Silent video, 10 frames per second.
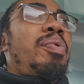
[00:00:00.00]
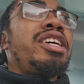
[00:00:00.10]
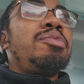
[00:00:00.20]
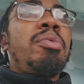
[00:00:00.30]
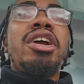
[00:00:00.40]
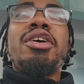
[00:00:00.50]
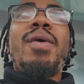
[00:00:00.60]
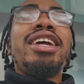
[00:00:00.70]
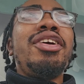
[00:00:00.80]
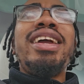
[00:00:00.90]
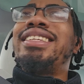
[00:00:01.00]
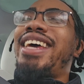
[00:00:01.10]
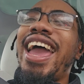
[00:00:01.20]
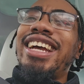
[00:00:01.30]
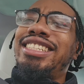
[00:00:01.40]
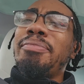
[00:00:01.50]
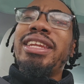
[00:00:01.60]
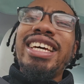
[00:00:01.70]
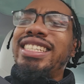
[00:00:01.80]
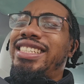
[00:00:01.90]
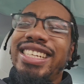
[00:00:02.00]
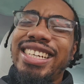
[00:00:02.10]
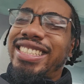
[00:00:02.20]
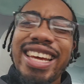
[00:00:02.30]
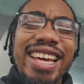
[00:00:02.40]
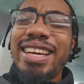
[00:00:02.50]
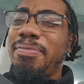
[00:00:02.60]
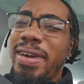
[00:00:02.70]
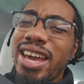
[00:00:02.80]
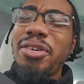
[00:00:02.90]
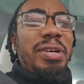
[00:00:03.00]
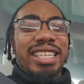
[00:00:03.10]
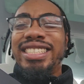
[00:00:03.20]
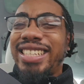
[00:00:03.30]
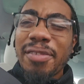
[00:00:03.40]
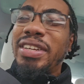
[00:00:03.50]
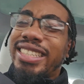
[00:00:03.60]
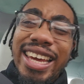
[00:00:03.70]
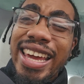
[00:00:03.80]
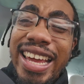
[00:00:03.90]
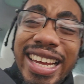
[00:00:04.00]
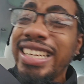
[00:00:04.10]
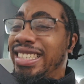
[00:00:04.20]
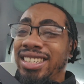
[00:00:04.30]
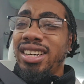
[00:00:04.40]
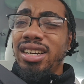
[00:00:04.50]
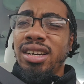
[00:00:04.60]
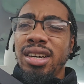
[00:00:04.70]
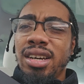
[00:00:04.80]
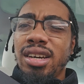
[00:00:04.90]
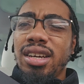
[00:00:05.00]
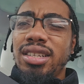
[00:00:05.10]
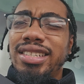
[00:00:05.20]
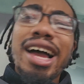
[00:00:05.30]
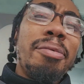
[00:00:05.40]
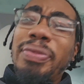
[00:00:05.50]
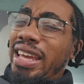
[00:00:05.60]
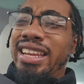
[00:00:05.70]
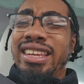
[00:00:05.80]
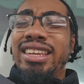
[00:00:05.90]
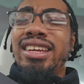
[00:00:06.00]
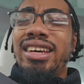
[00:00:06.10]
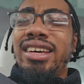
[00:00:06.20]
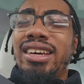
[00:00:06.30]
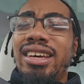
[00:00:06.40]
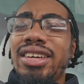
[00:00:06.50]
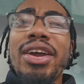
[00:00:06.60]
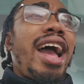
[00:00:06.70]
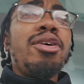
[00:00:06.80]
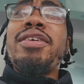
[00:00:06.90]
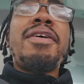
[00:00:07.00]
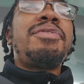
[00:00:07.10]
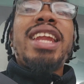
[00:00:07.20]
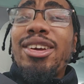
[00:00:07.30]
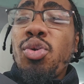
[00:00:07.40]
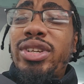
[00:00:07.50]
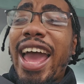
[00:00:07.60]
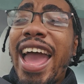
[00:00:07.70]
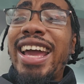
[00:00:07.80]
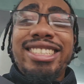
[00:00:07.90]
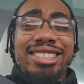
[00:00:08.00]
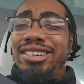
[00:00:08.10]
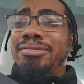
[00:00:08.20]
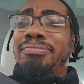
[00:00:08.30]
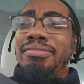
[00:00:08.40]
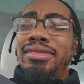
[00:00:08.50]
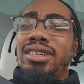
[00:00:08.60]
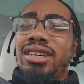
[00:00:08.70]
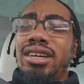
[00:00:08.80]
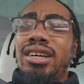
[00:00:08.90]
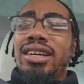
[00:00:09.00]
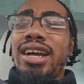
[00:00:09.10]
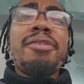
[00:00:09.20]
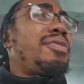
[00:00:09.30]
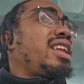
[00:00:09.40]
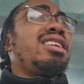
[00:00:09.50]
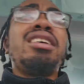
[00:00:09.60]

Pittsburgh. Why you ain't taxed them at least 16 million, 17? Something. I don't even feel like you taxed them. I feel